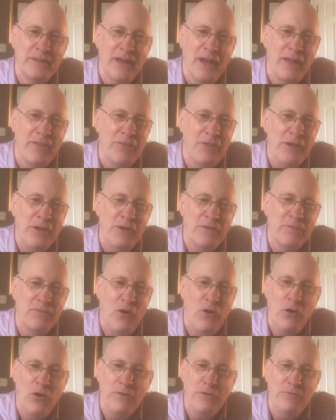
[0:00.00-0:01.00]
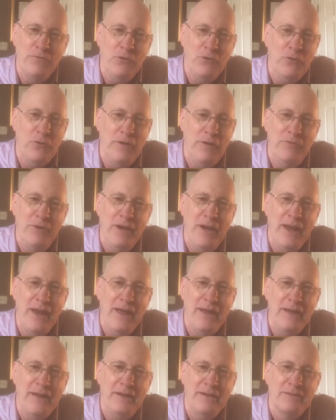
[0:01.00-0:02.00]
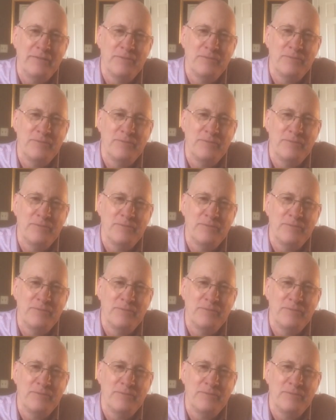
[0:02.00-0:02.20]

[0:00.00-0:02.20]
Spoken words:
I think of all of you every day